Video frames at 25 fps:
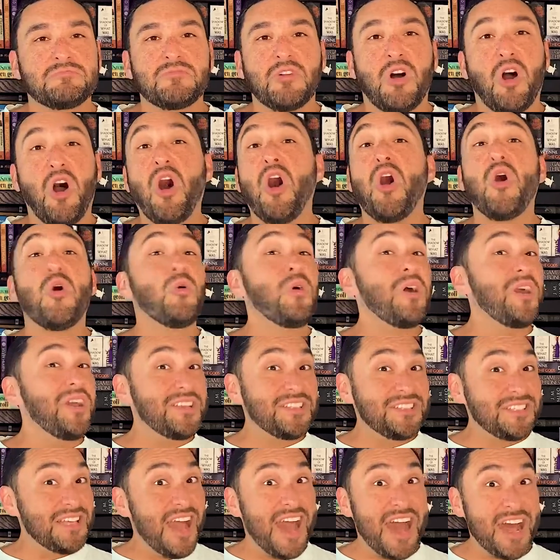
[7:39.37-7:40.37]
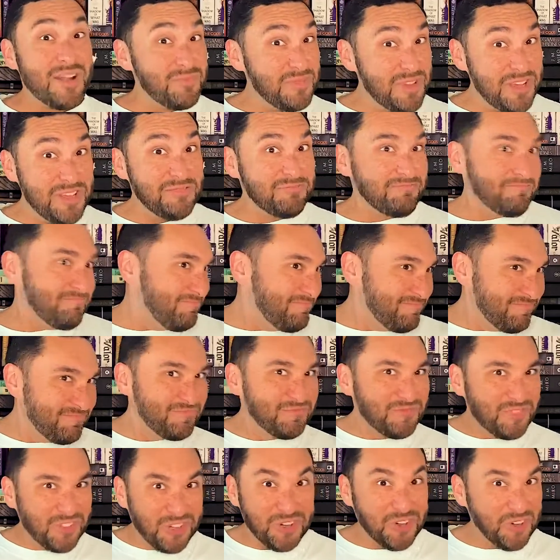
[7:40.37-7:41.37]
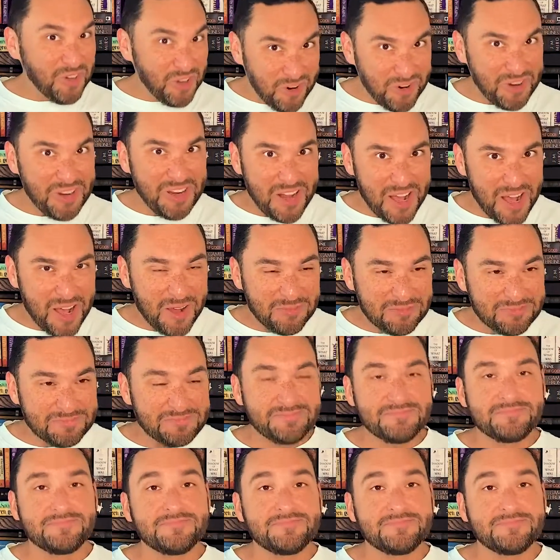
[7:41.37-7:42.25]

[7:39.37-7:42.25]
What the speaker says: always got me growing up.